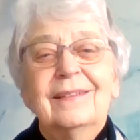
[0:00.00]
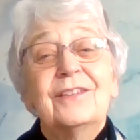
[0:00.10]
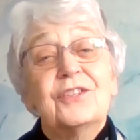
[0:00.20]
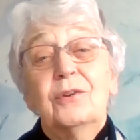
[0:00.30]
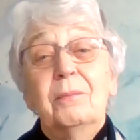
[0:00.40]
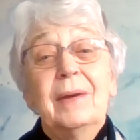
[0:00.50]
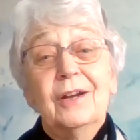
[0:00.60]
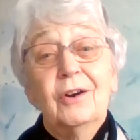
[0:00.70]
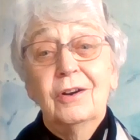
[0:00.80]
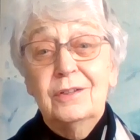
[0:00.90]
And so may
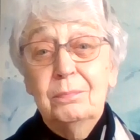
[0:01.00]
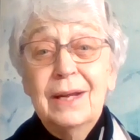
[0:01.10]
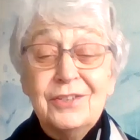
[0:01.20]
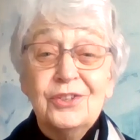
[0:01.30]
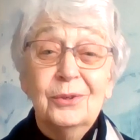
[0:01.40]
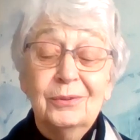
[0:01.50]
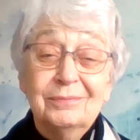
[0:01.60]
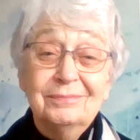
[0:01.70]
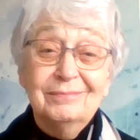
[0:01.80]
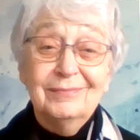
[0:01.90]
God bless you
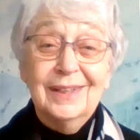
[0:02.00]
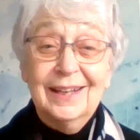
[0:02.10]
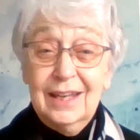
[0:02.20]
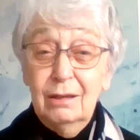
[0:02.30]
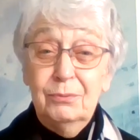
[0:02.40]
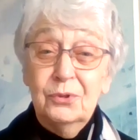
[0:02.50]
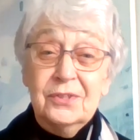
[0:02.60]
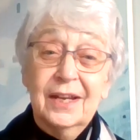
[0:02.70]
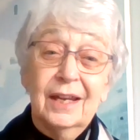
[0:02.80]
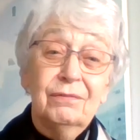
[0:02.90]
and keep you
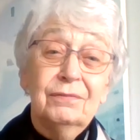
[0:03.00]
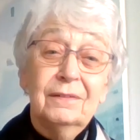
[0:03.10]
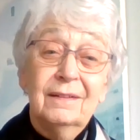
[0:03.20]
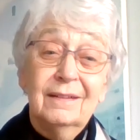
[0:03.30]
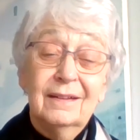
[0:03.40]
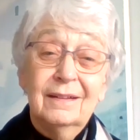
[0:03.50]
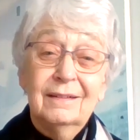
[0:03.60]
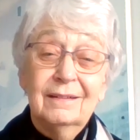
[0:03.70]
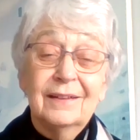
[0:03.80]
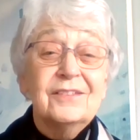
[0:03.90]
safe
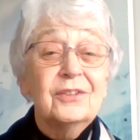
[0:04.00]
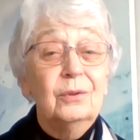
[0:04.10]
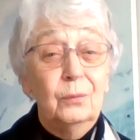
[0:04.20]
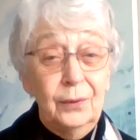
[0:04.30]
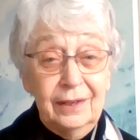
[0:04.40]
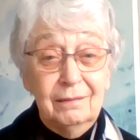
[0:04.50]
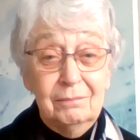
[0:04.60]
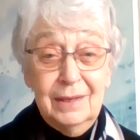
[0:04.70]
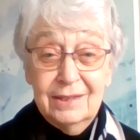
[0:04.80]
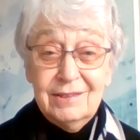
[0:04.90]
until we
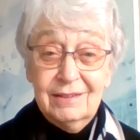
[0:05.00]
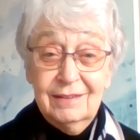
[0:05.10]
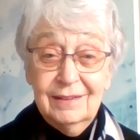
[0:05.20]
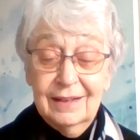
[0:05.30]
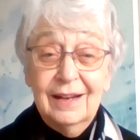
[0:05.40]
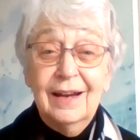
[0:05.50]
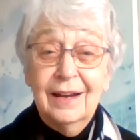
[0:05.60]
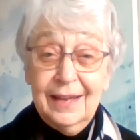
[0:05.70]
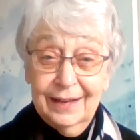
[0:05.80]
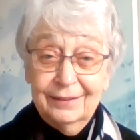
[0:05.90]
meet
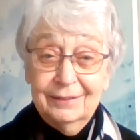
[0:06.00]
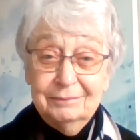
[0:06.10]
again.